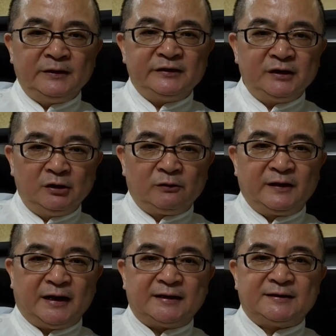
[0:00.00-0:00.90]
So
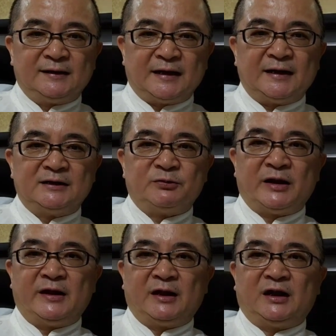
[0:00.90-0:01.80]
that is
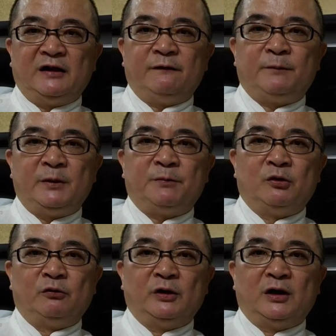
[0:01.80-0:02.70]
why they give
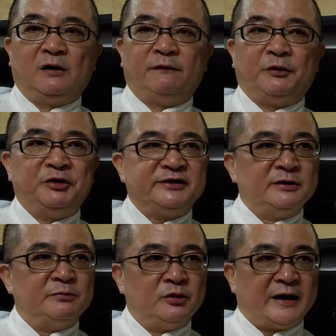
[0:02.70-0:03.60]
people very
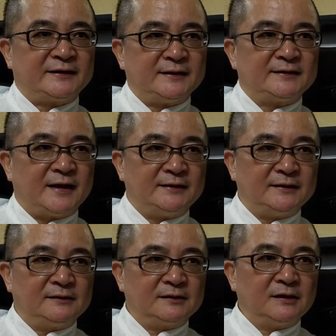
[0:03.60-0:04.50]
simple
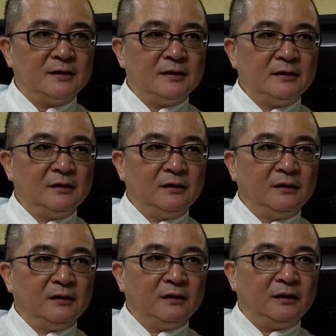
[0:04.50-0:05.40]
exercises,
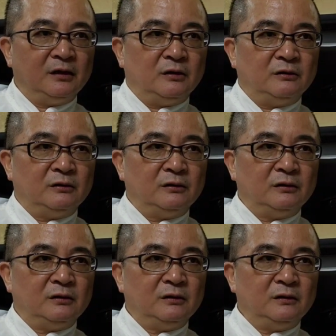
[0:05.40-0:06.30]

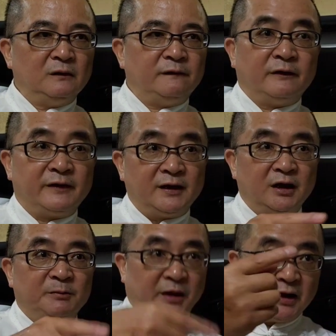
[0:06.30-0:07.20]
for
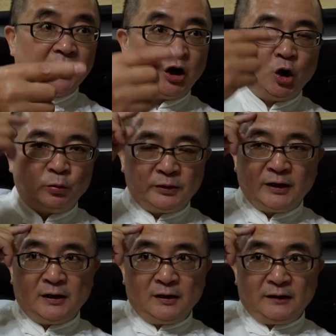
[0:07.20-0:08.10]
them, in the hope
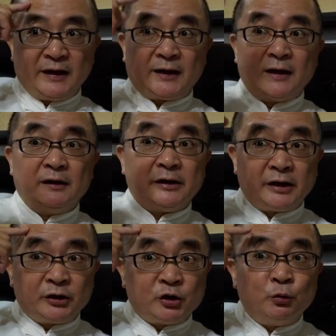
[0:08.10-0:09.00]
they can
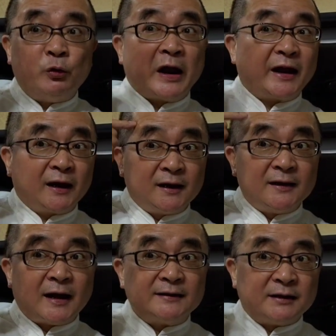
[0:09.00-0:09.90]
learn to
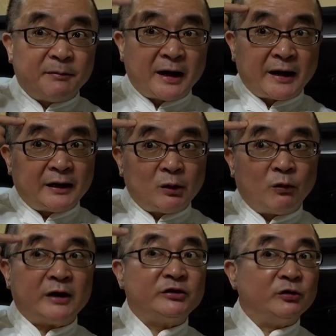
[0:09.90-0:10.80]
recognize the mind.
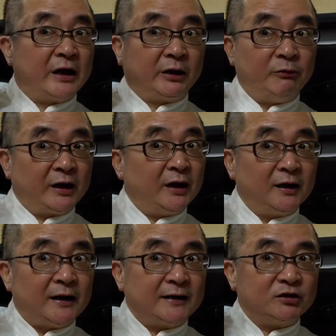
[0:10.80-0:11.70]
Once you can
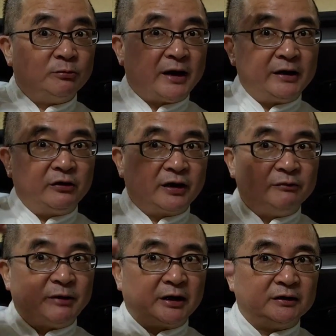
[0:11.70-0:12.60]
recognize your mind,
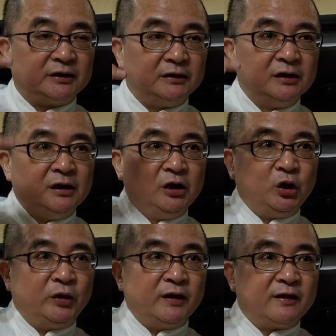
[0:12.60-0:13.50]

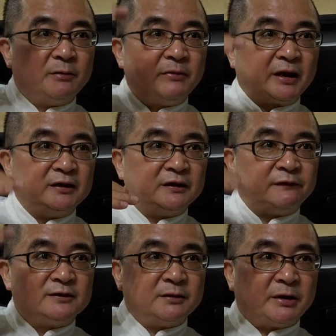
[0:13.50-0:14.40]
you can then make a
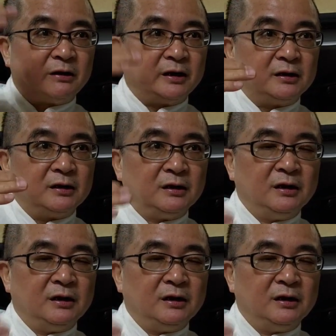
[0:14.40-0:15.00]
difference about it.